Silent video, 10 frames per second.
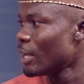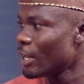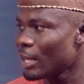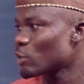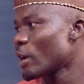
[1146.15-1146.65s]

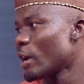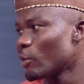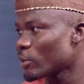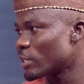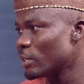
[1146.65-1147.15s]
That's why you're
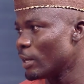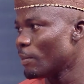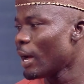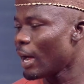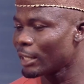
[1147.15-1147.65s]
not seeing them.
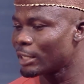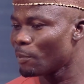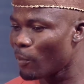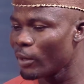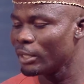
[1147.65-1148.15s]
At a
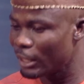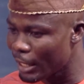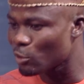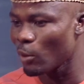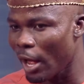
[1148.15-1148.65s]
point, they
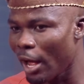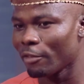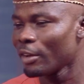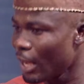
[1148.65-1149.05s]
get to have,